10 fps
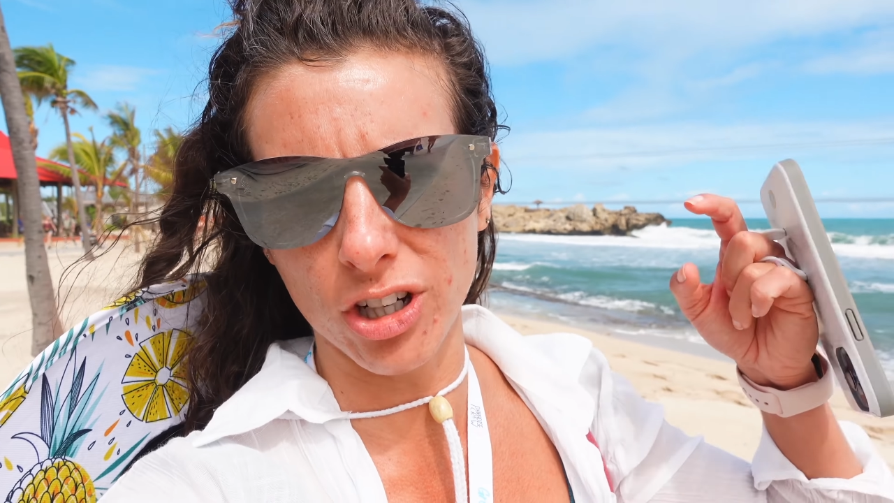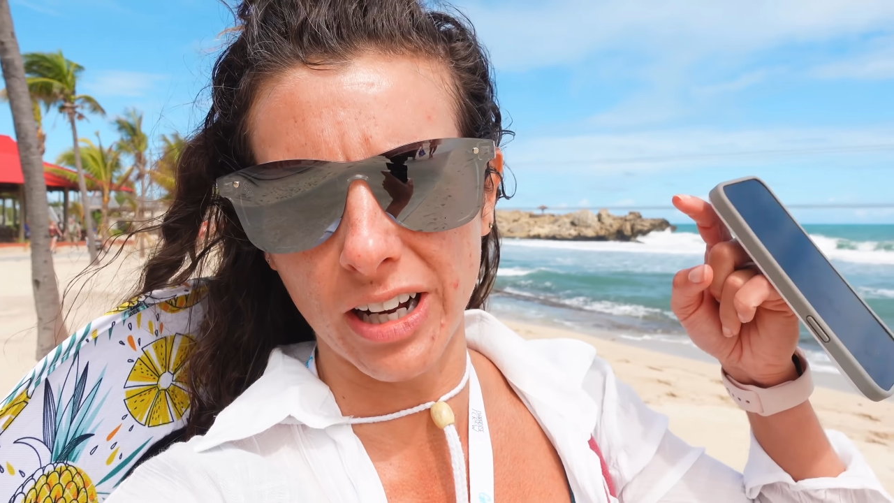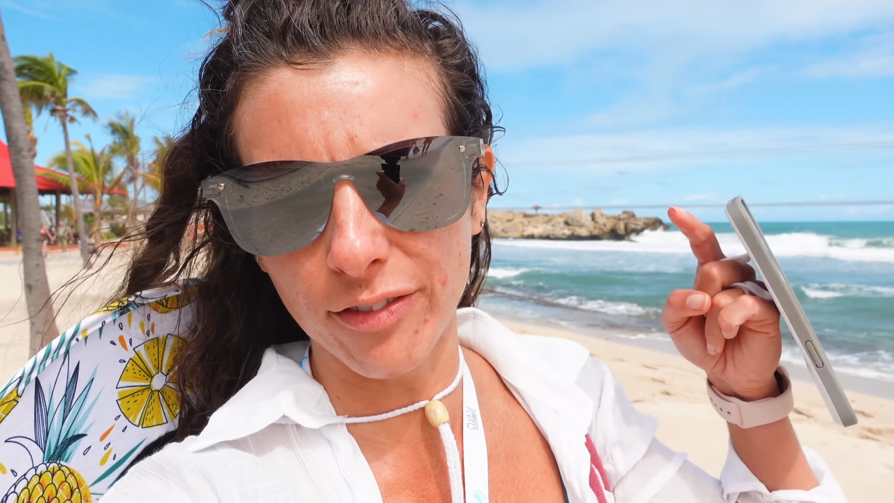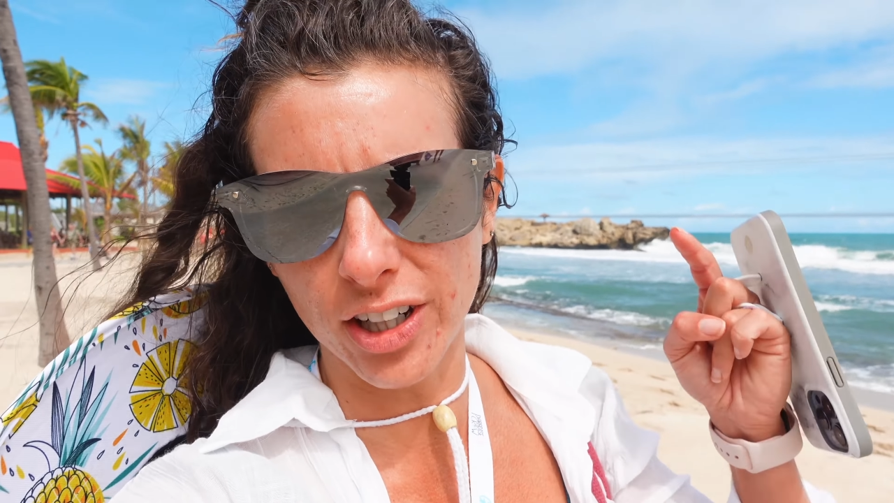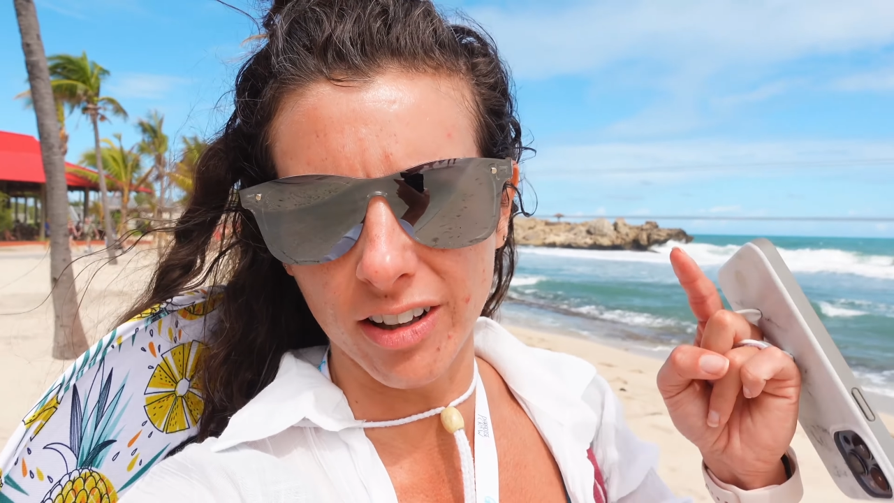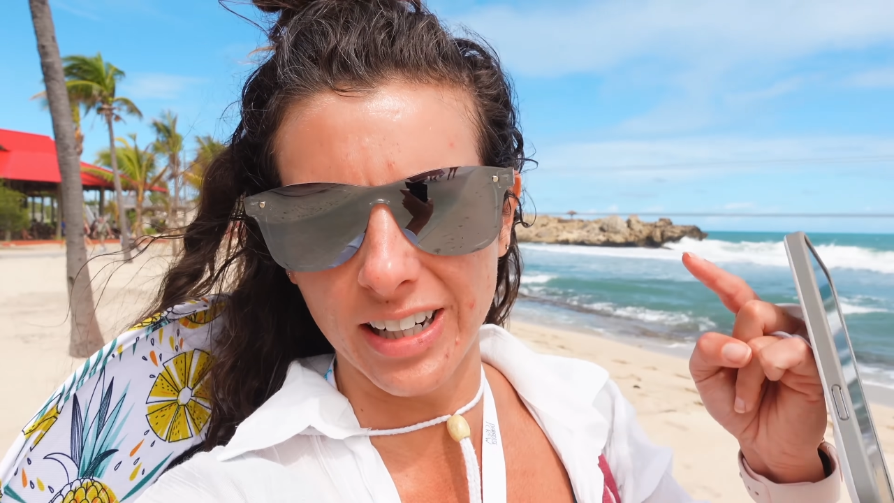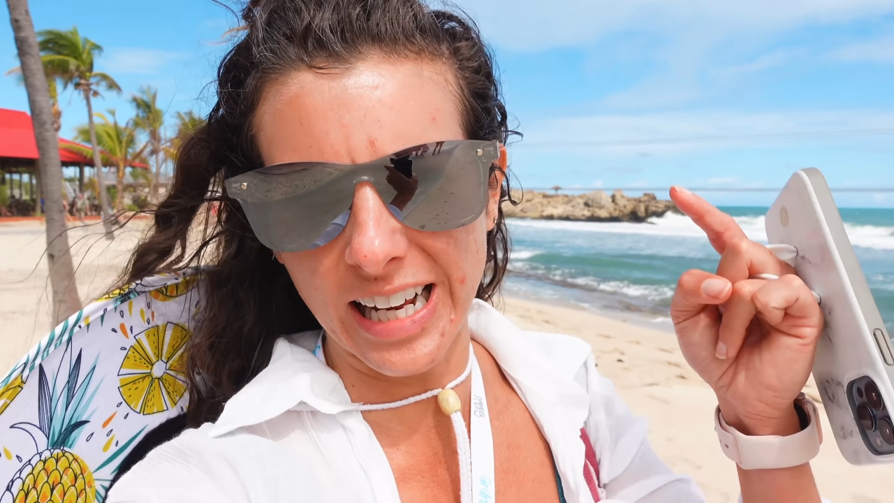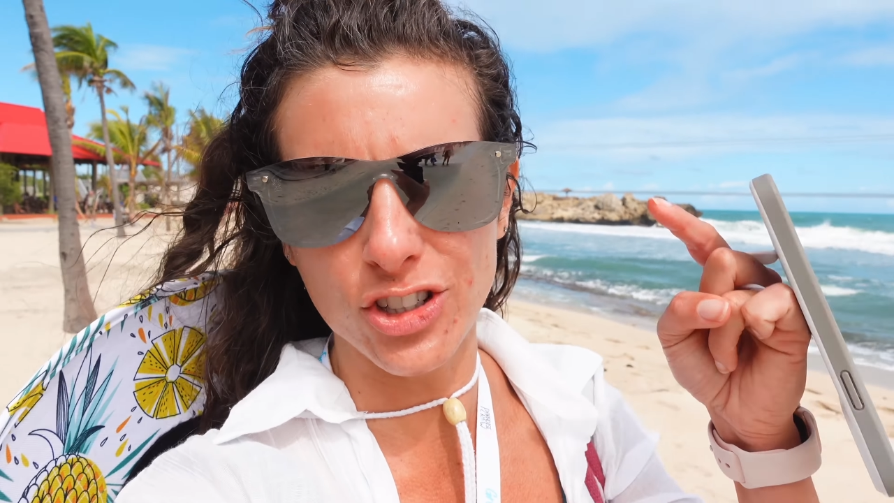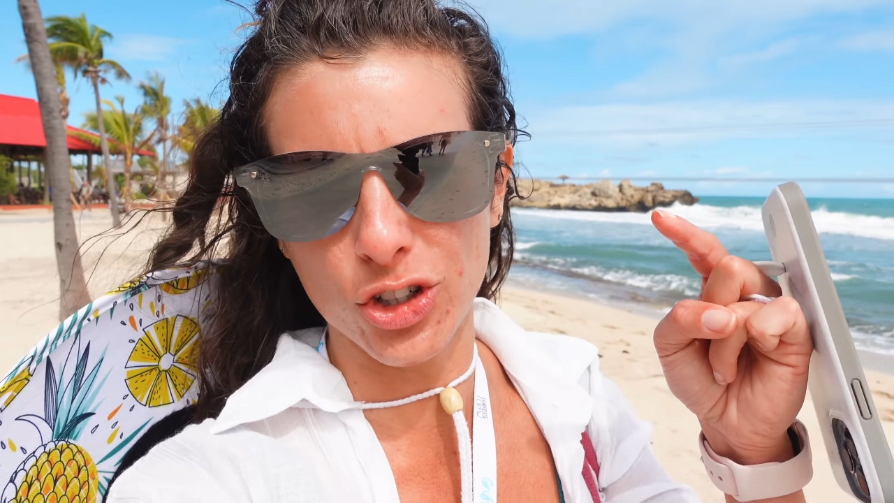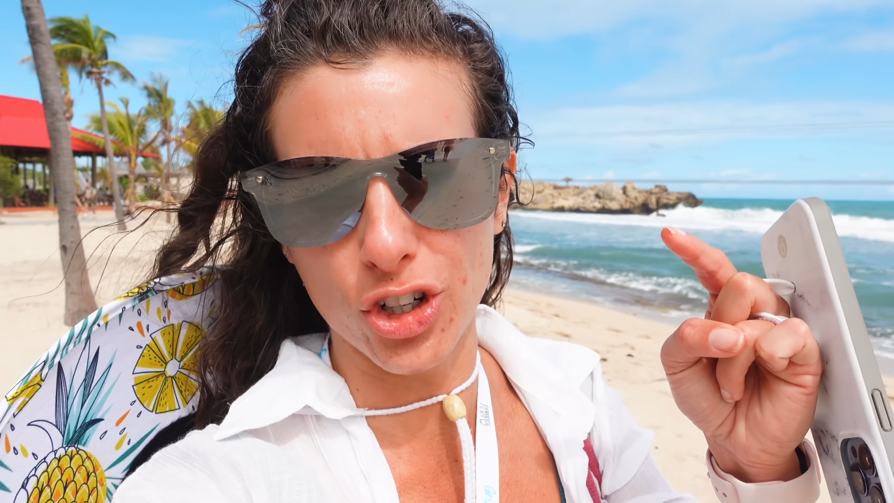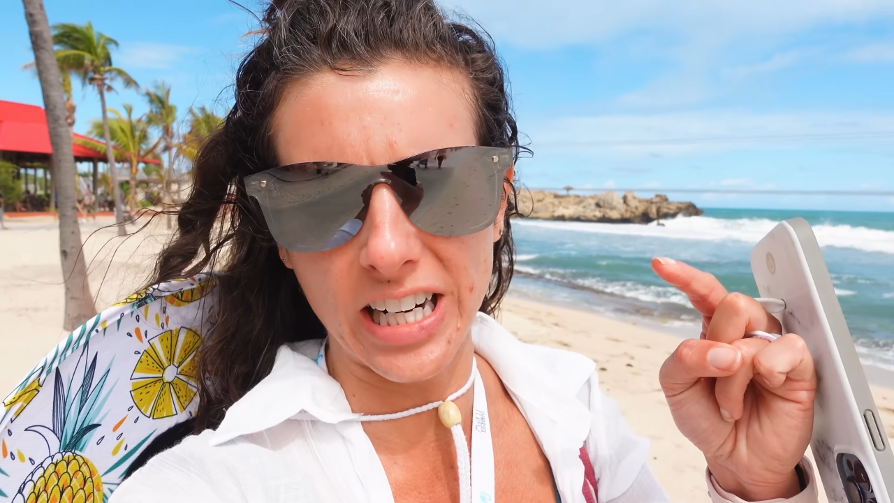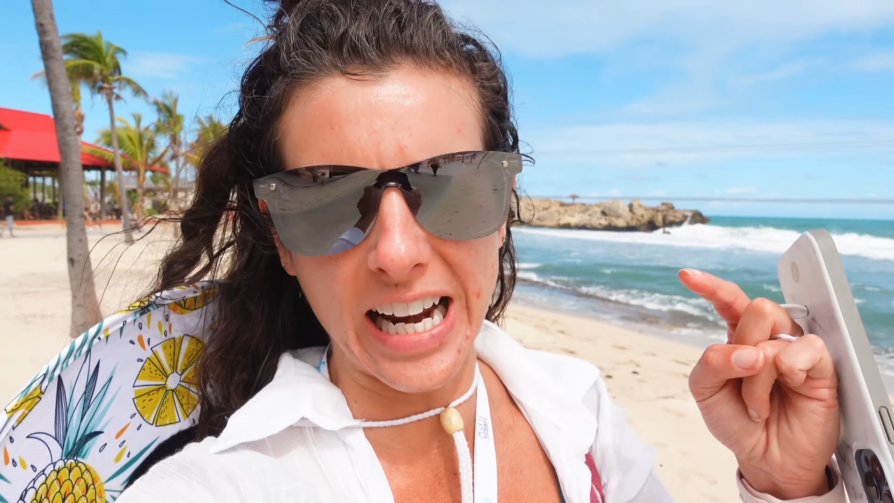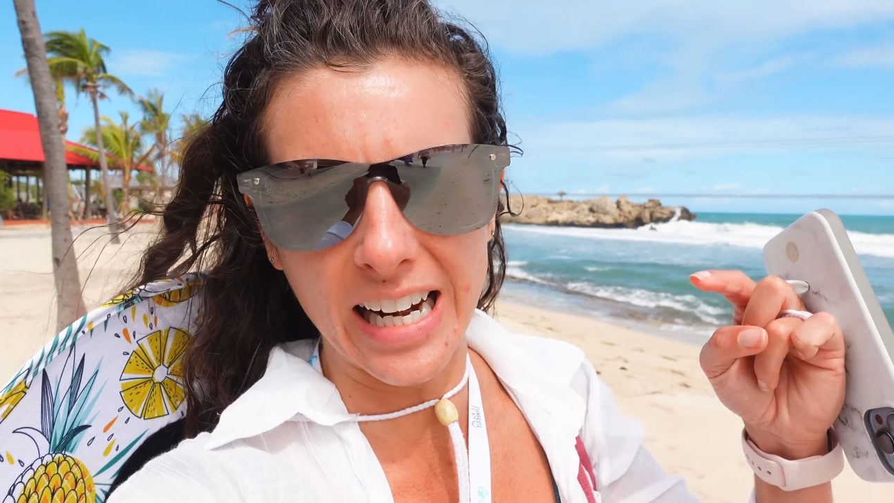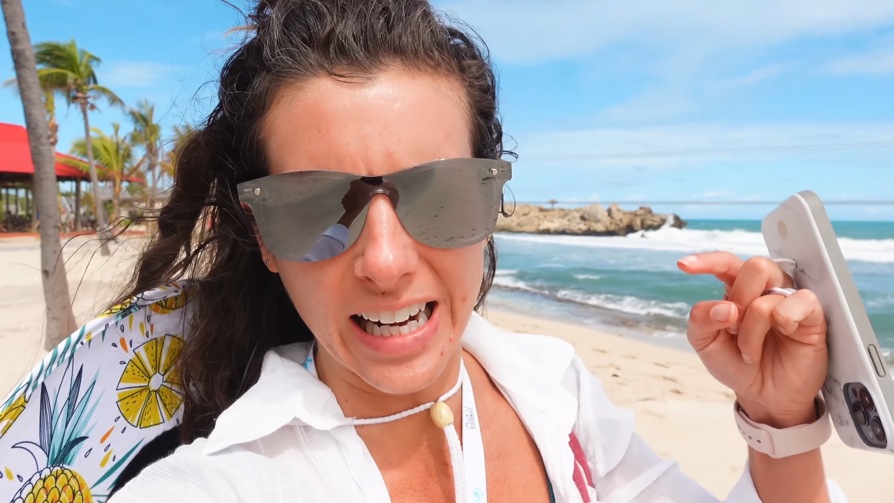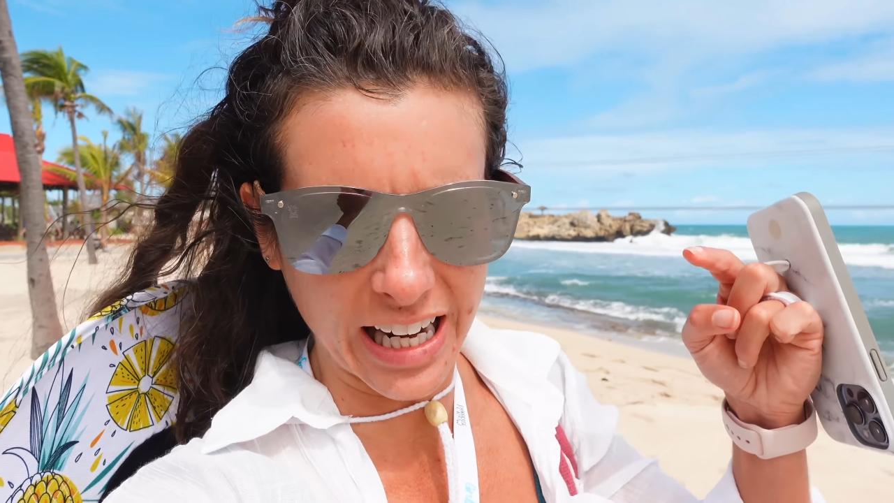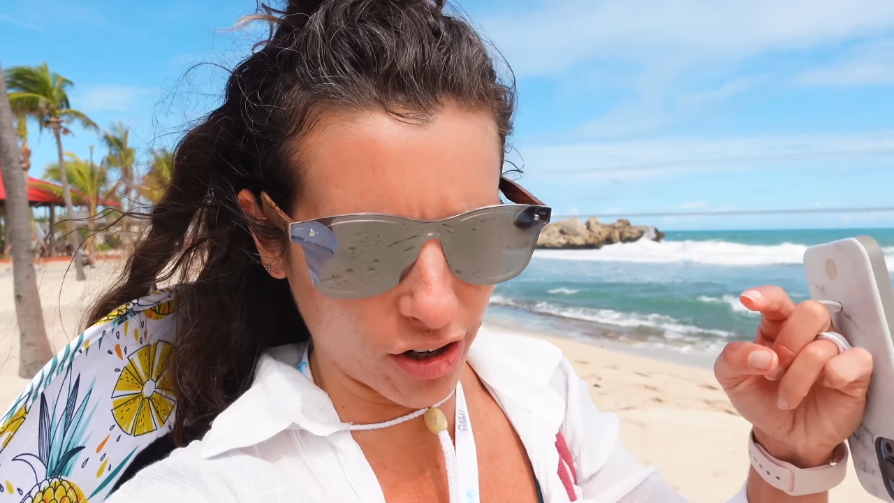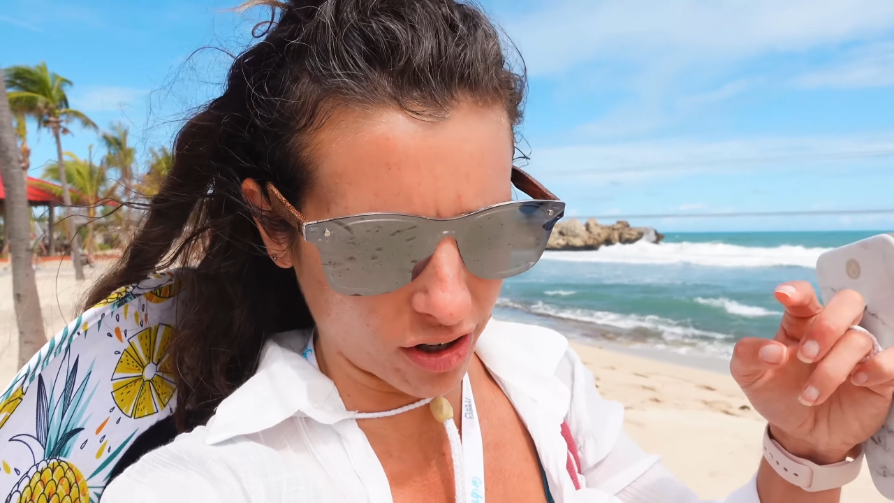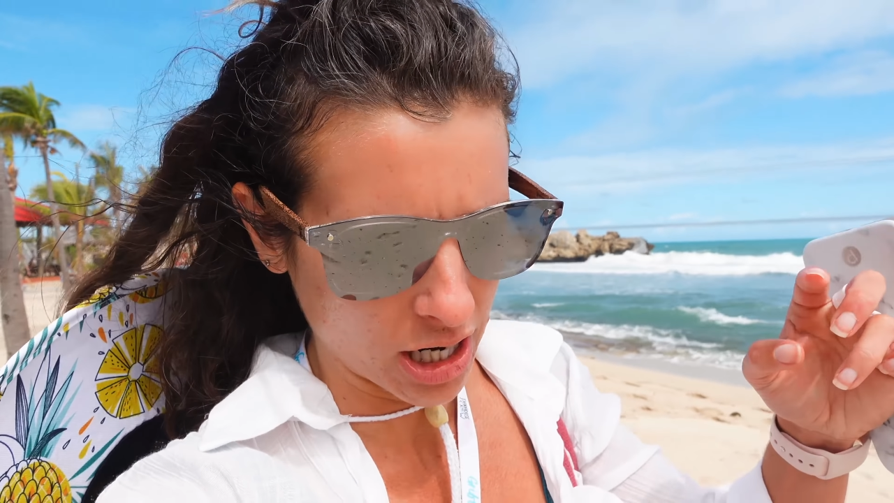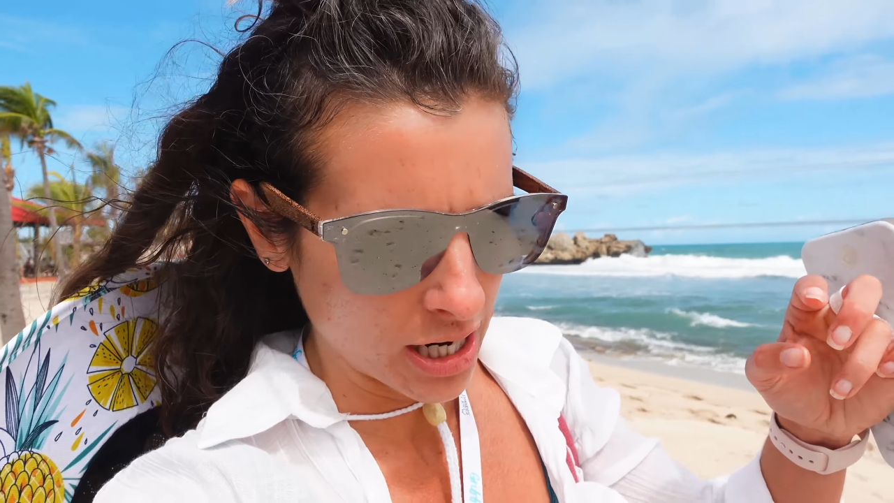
I'll have Cullen insert it in here.